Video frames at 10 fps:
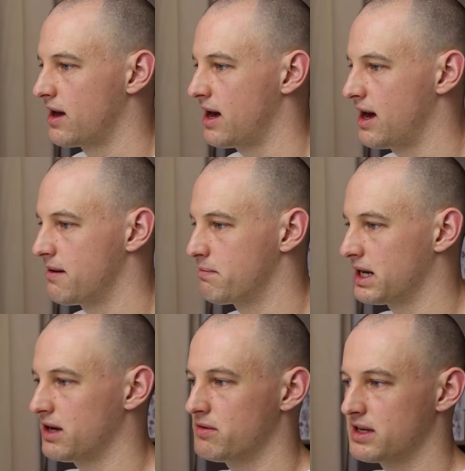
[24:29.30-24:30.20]

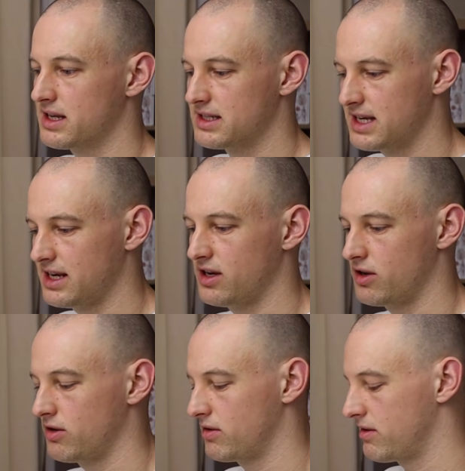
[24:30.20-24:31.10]
but you would
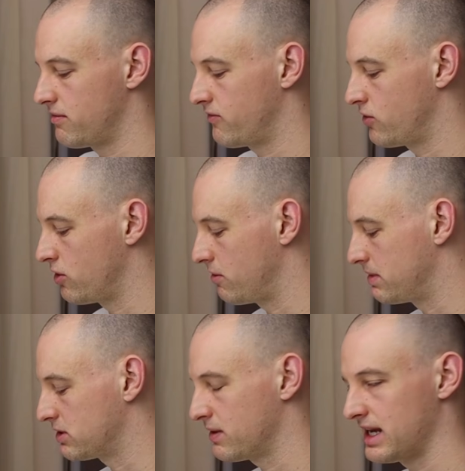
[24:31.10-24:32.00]
continue for
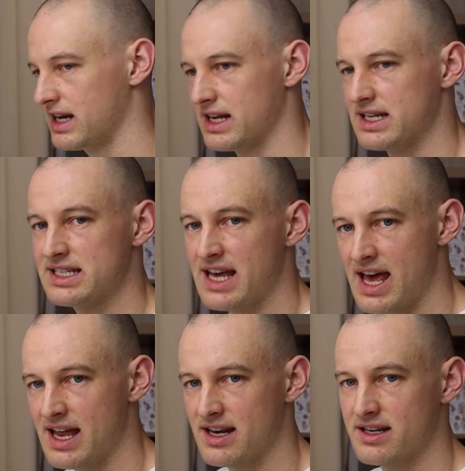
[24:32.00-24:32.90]
between
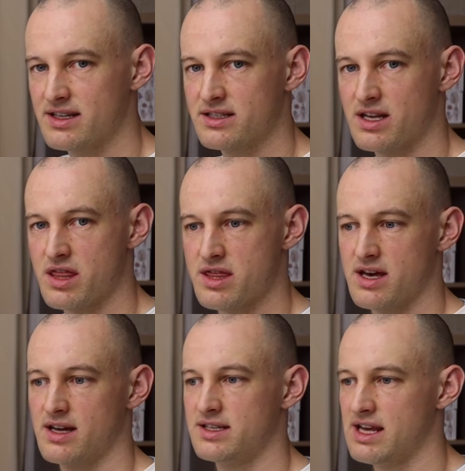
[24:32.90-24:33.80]
10 to
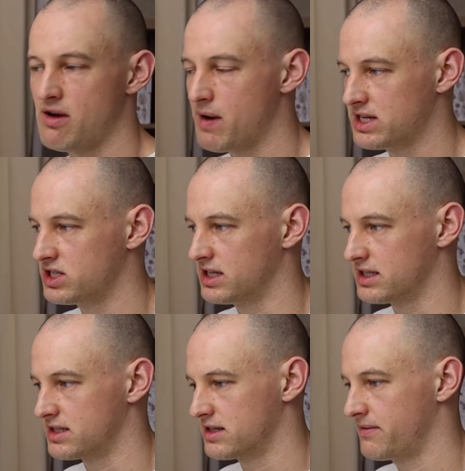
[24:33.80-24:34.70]
30
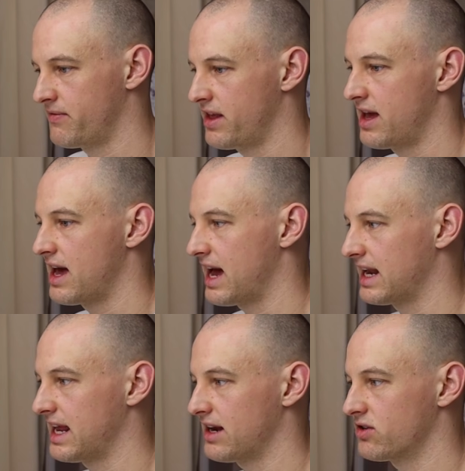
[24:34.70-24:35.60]
questions
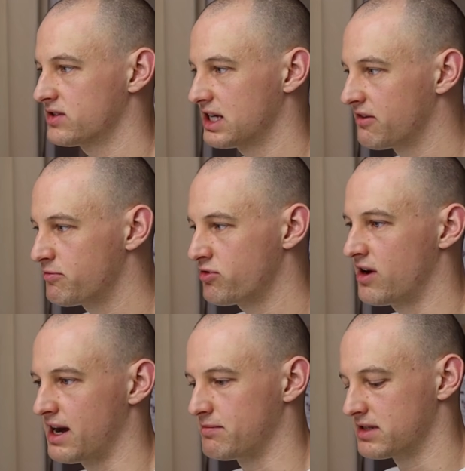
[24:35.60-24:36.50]
and get yourself
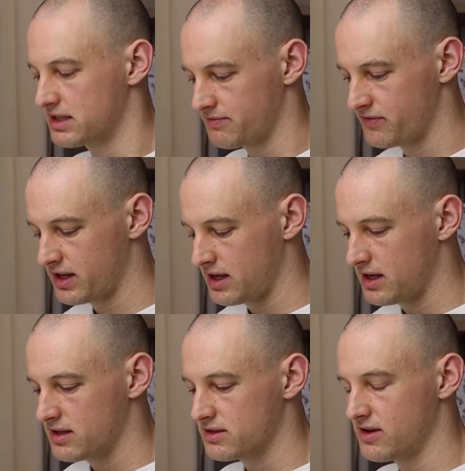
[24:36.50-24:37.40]
primed.
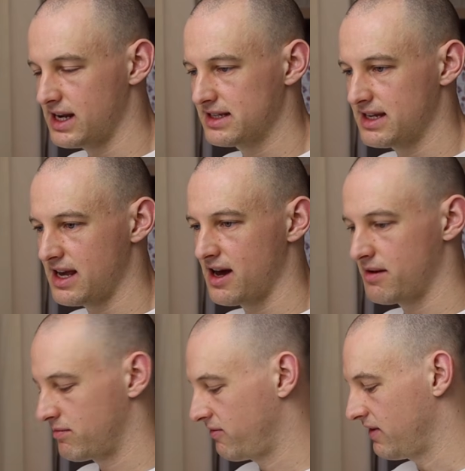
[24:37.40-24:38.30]
So let's say
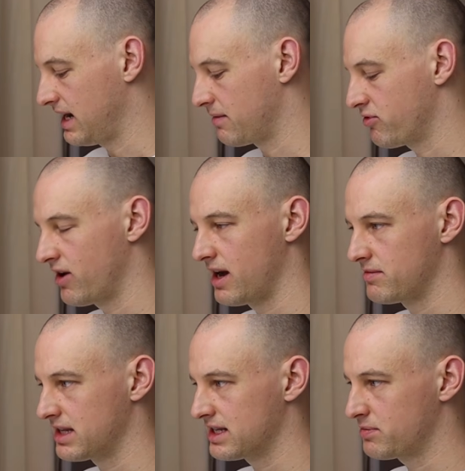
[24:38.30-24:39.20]
I'm feeling
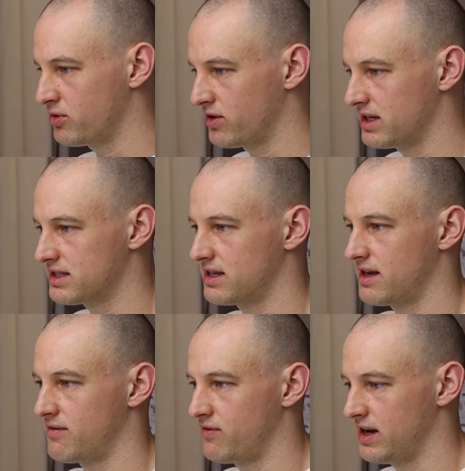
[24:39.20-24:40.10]
primed at this point,
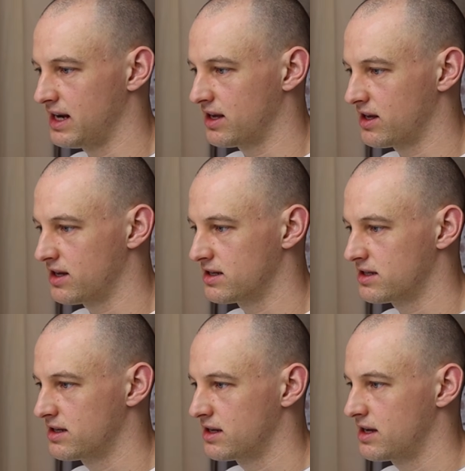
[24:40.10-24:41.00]
feeling good.
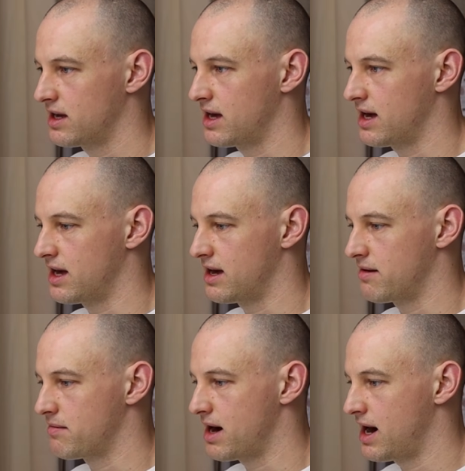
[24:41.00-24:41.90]

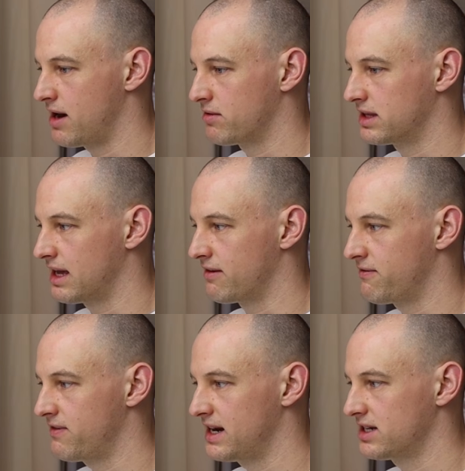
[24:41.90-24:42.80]
I would then
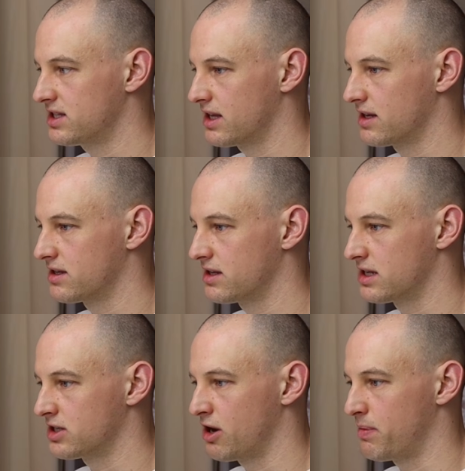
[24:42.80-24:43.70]
finish the
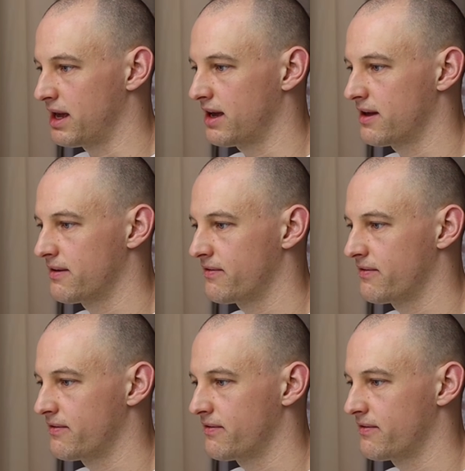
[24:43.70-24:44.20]
topic.